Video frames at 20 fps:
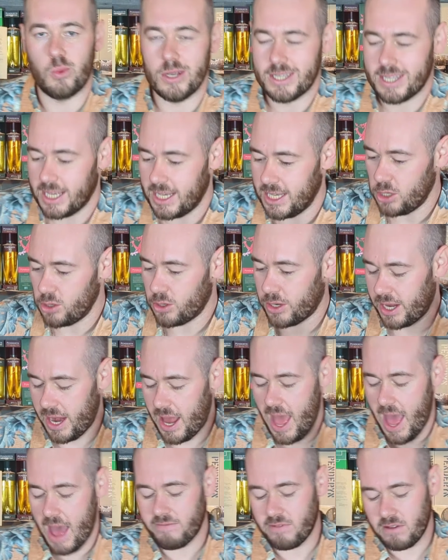whiskey you can
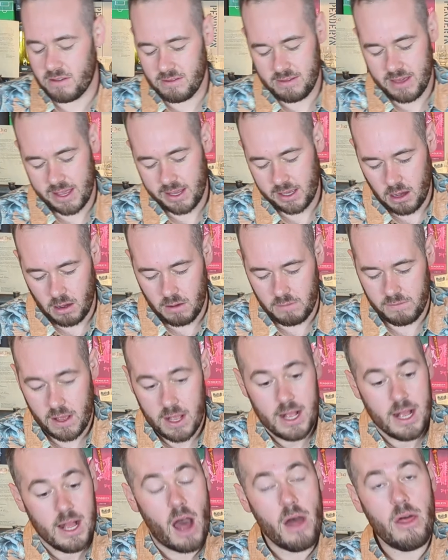ever think of.
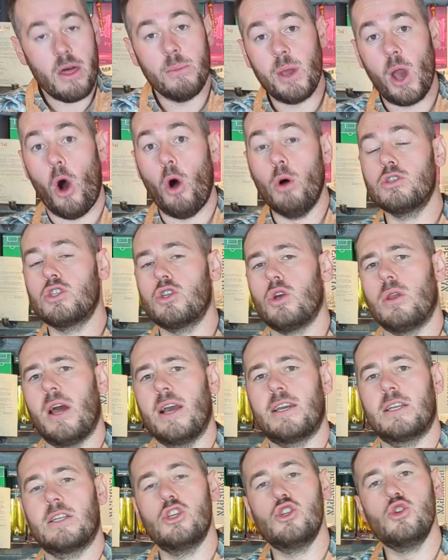And then we also
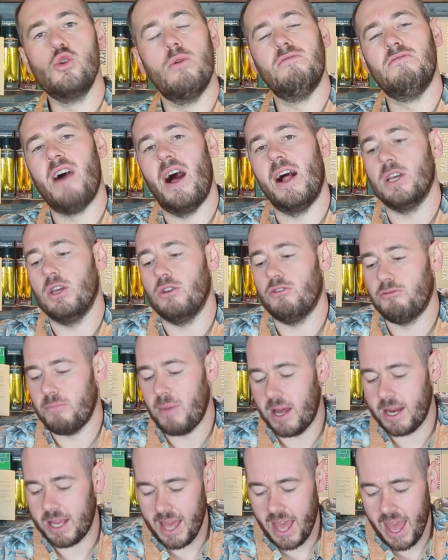like to do a value for
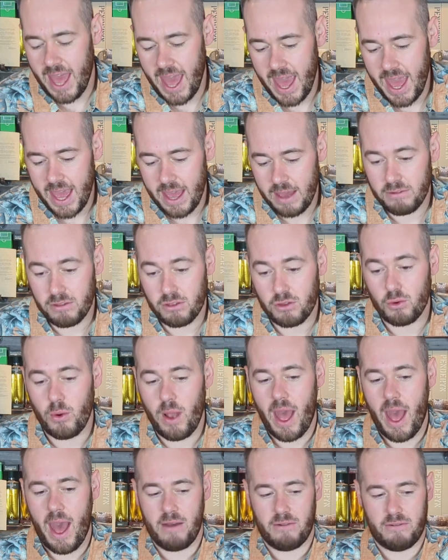money, A through
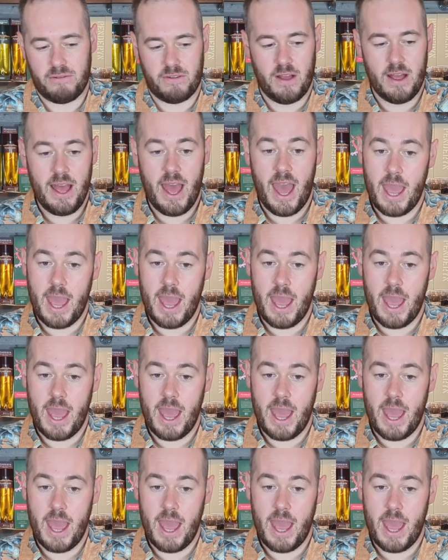F.